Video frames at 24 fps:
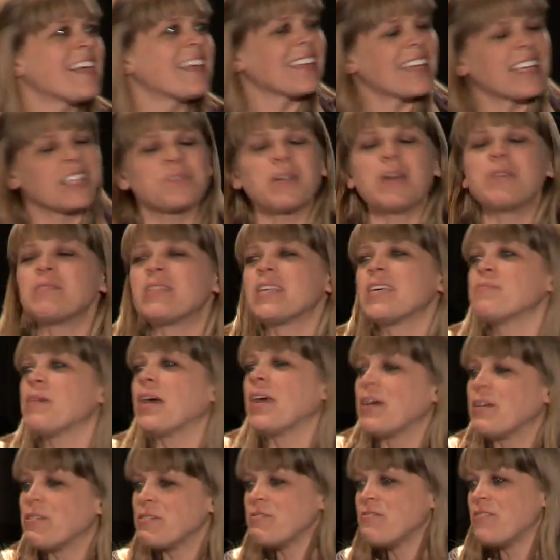That's why within
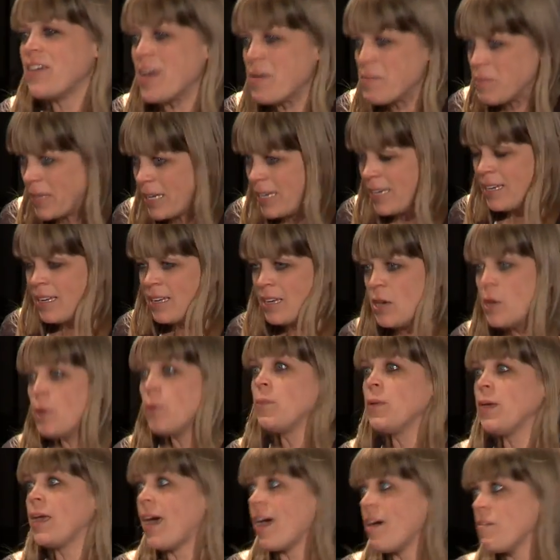my own family,
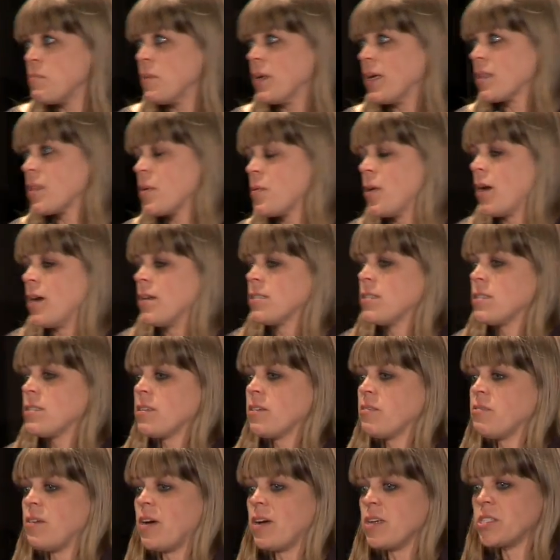we have begun the process
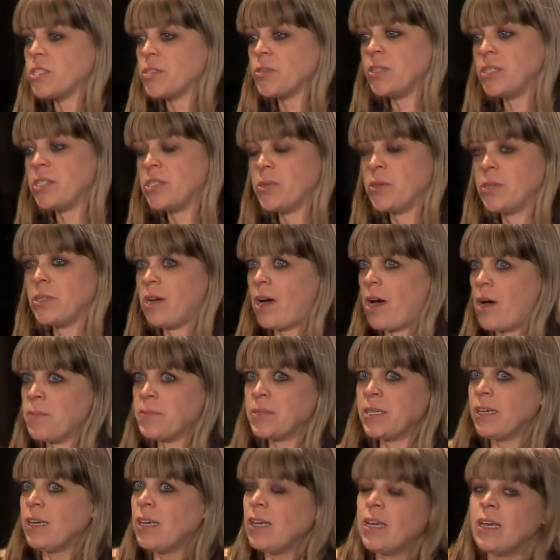of fostering to
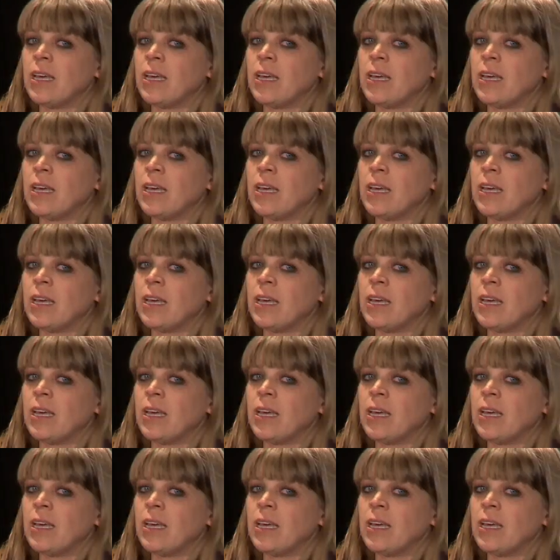adopt.